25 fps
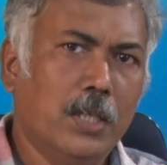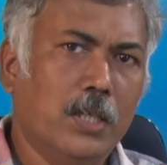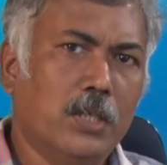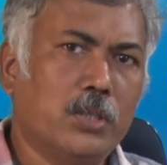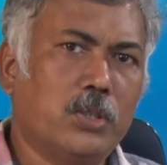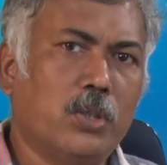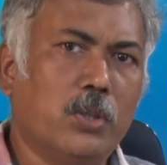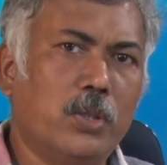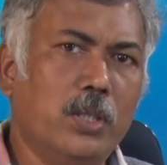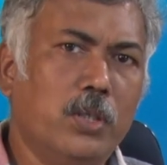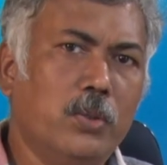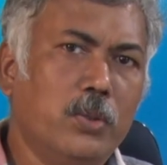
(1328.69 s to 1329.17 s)

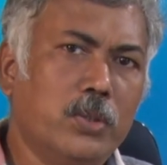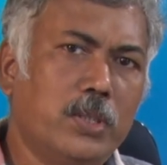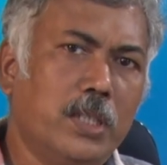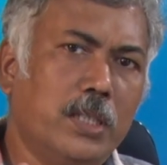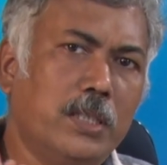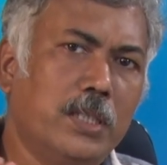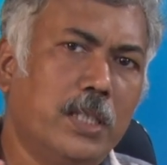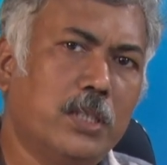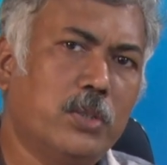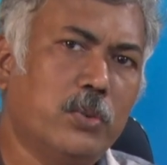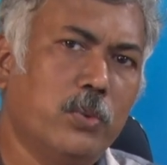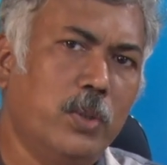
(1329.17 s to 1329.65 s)
So,
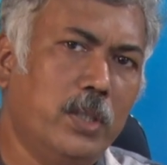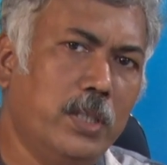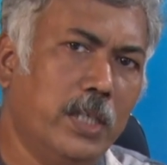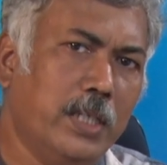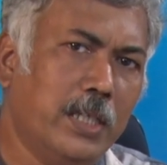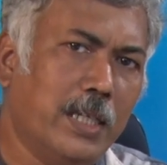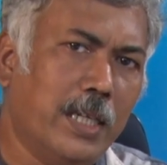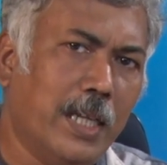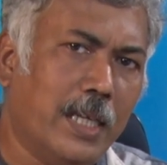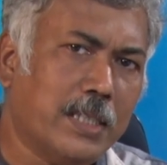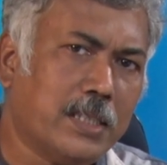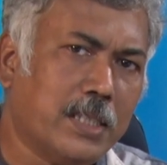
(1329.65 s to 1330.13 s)
using this
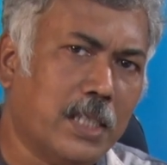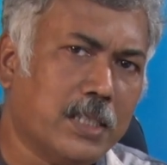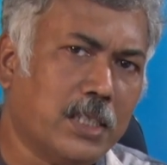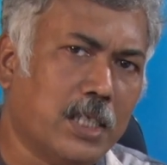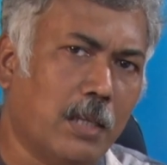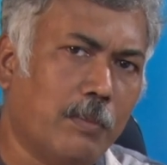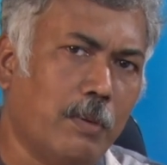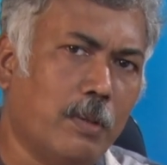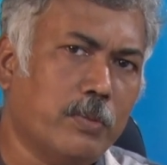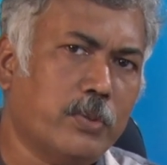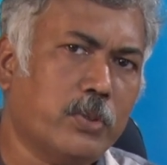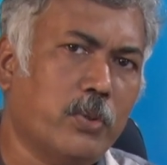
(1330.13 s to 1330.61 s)
within cluster
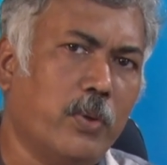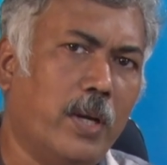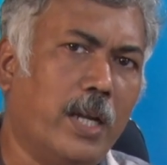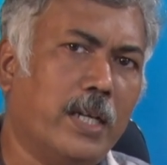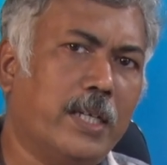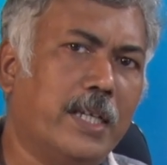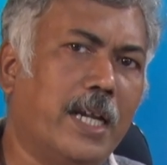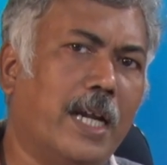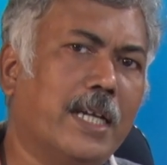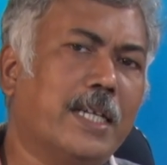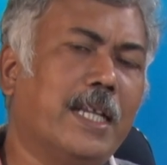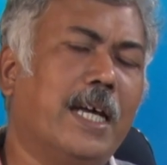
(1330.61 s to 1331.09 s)
sum of square
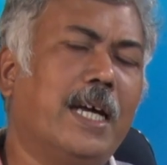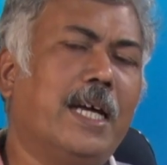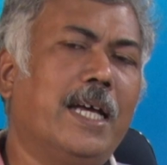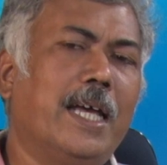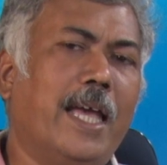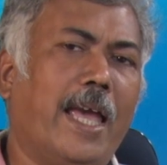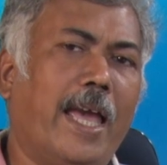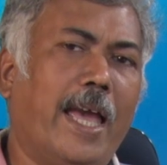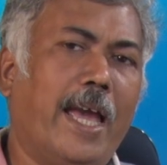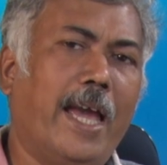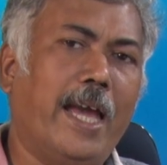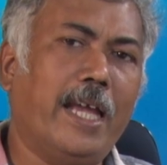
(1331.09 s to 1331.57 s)
data
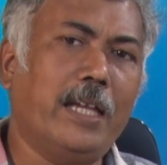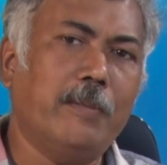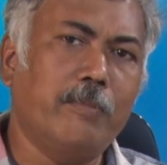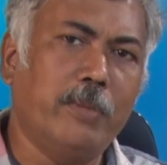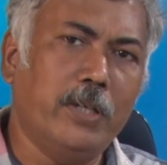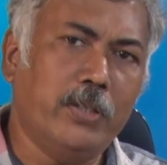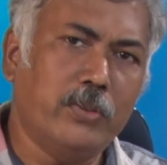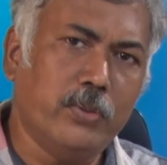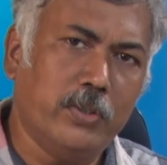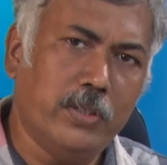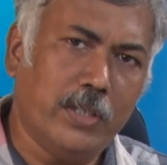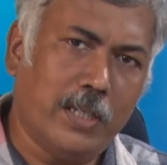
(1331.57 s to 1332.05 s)
and
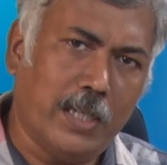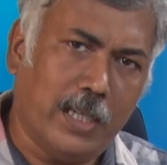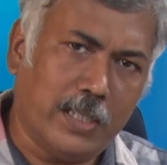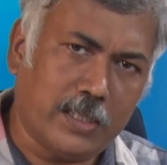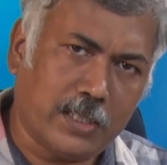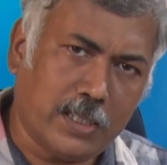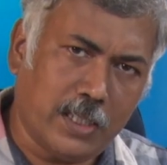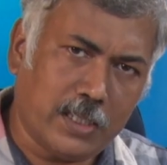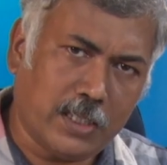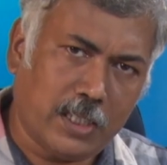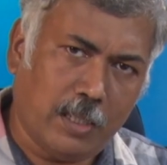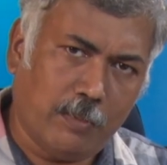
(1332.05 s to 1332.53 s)
between
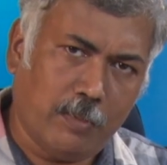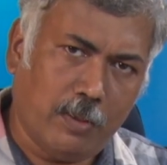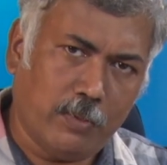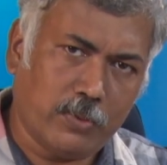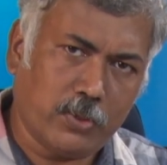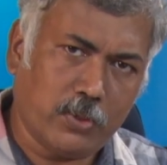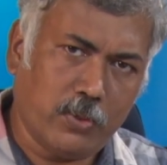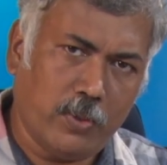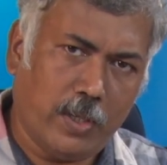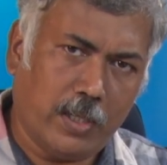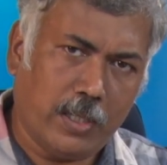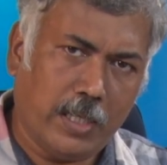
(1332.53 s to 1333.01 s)
cluster sum of
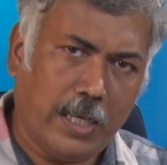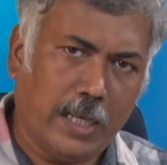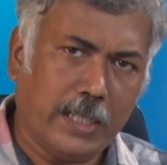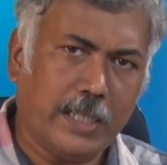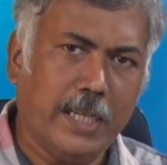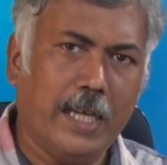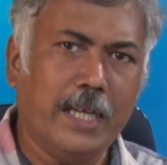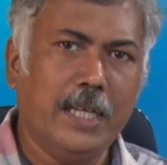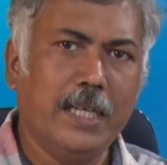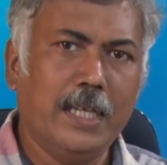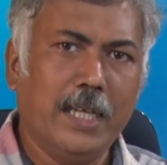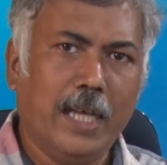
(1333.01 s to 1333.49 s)
square
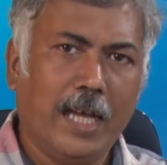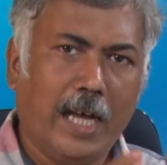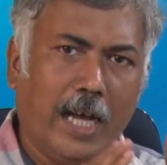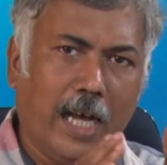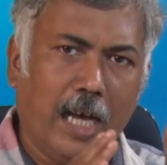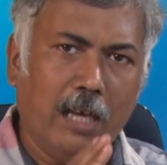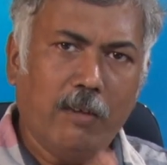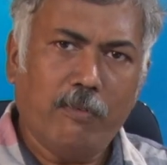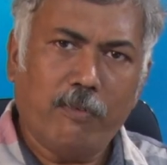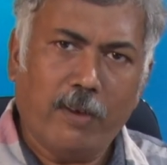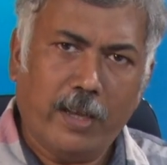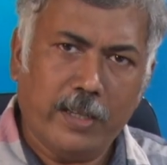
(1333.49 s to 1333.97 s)
data
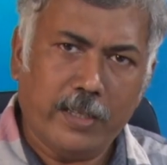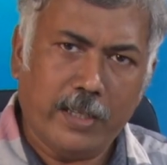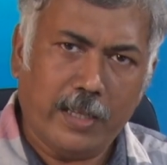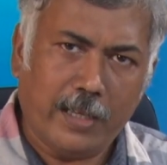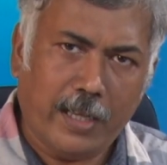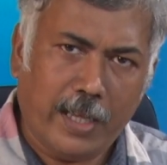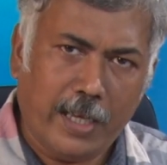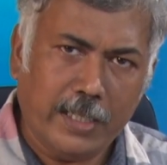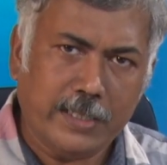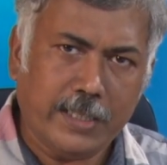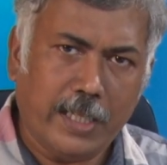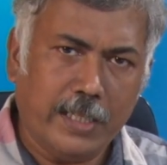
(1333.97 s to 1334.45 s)
I
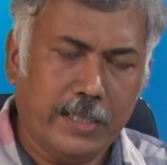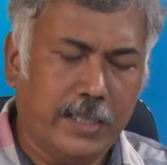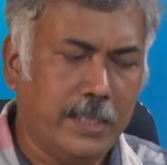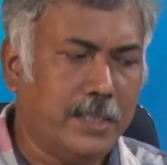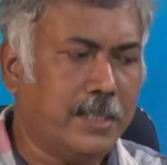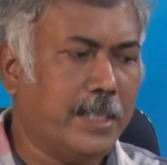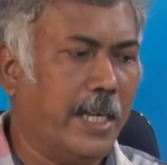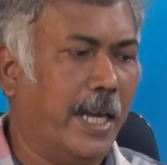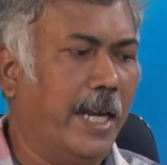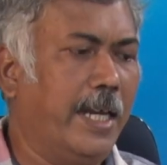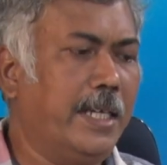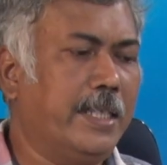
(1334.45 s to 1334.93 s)
finalize I
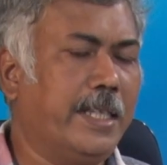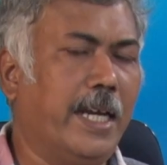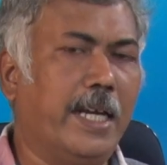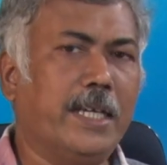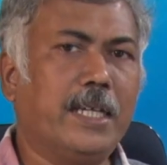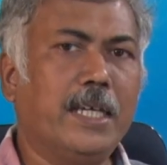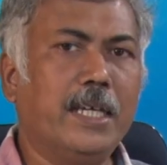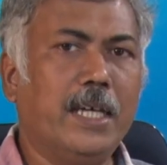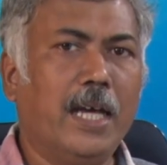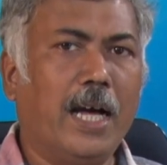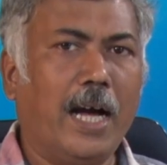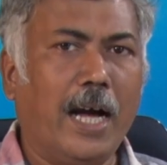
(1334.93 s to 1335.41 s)
decide
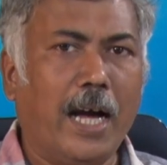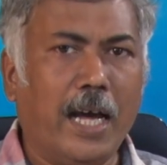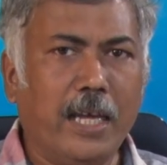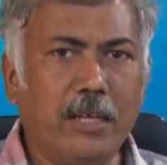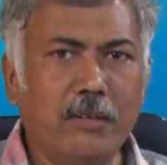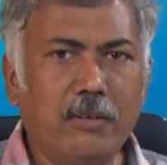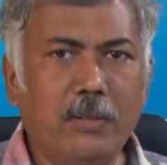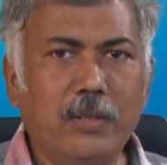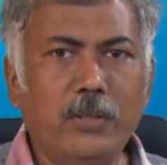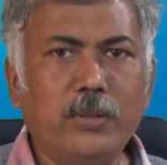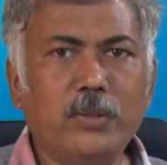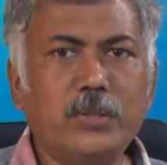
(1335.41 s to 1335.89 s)
that I
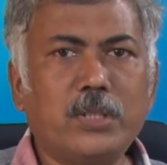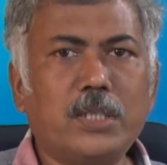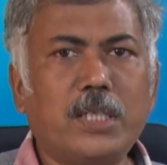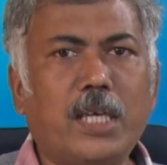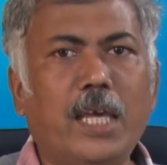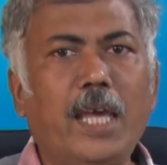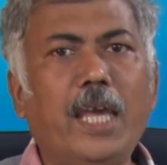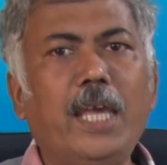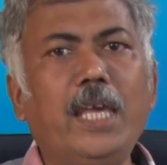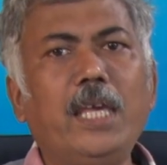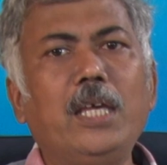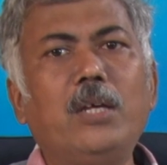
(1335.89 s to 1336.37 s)
will use
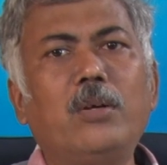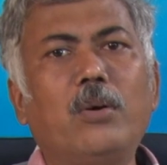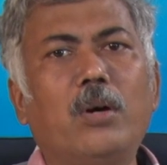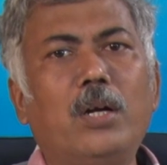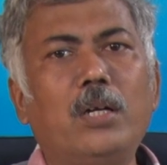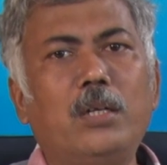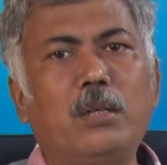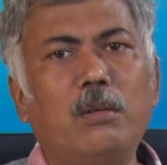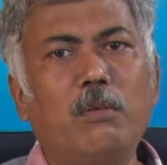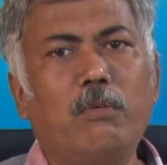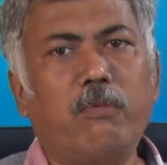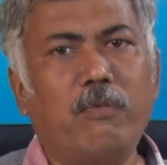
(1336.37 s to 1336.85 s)
k
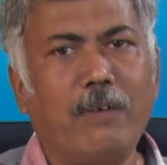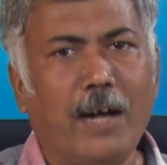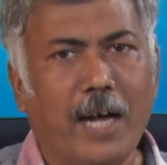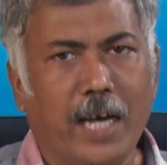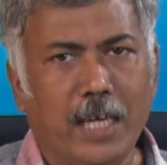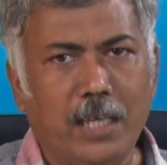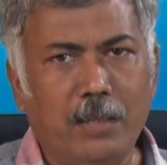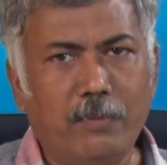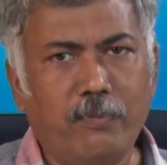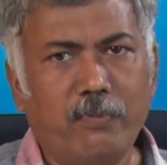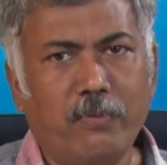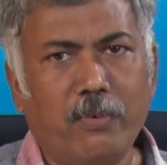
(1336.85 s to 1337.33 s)
equal to
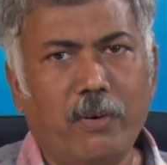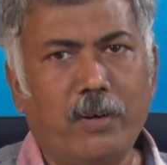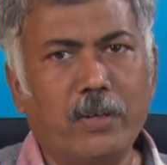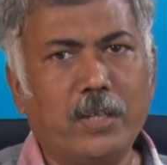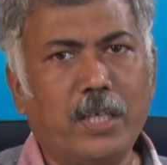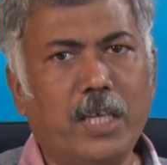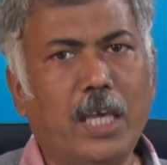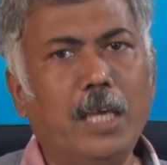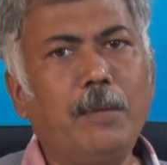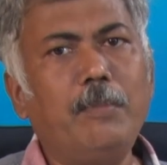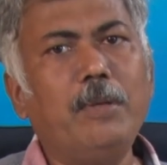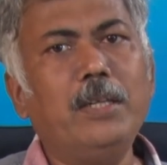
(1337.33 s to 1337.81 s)
5 for
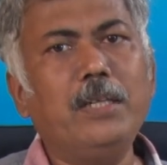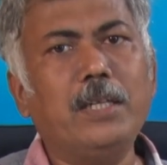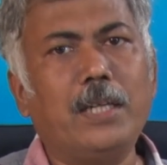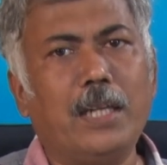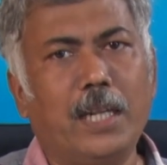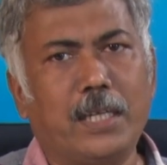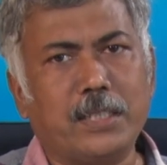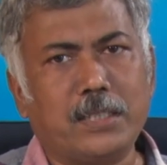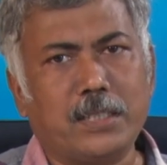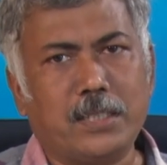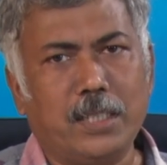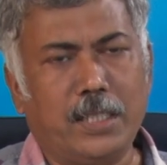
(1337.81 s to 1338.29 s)
k mean
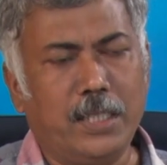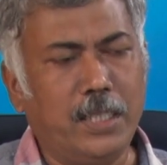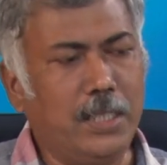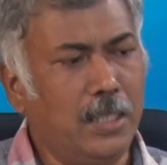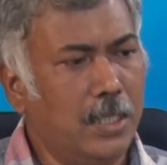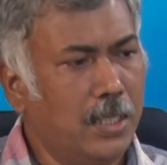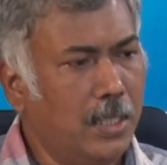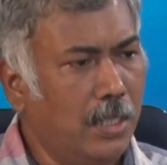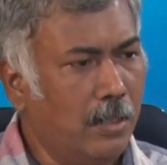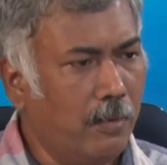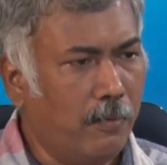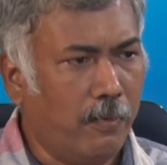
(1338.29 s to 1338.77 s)
clustering
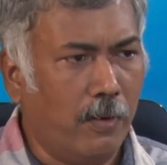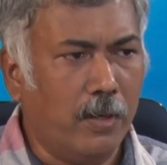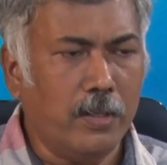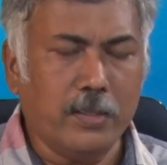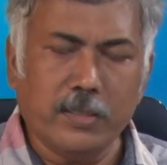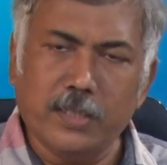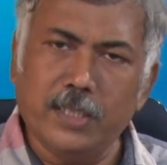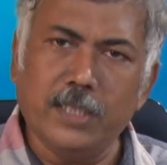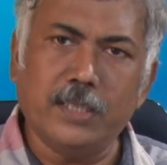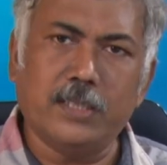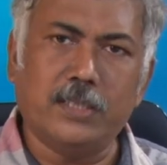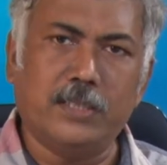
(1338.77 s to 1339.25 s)
for
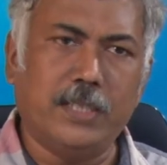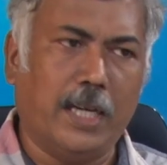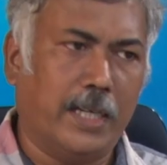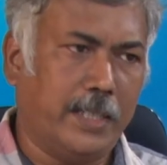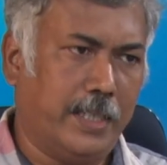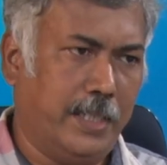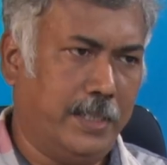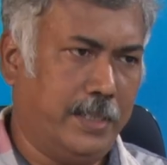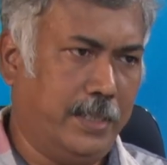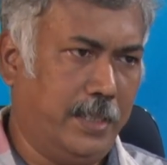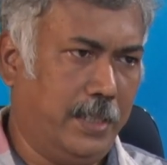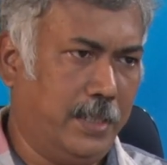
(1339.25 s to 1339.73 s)
this
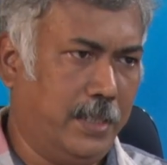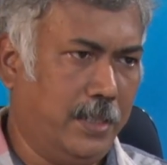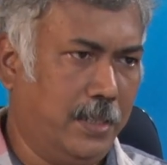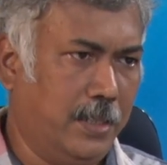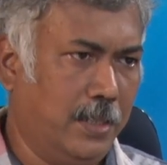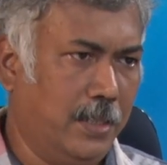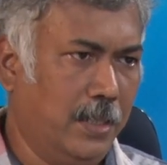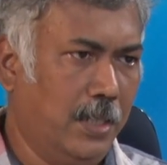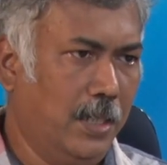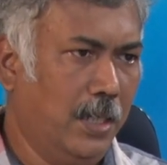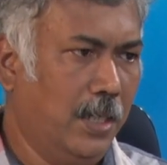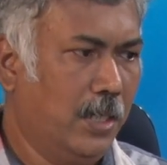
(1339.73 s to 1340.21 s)
data set.
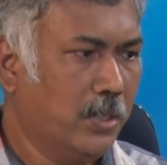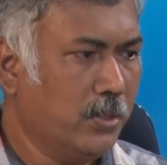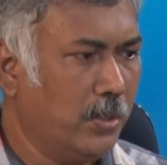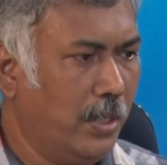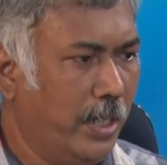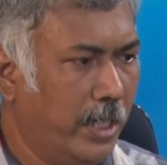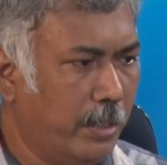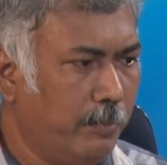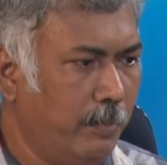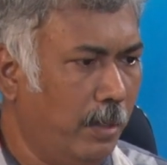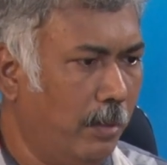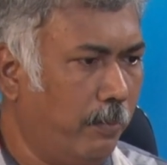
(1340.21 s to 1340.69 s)
So,
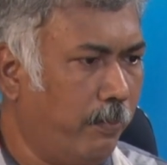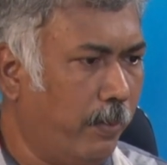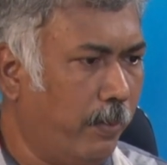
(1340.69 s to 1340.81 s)
let me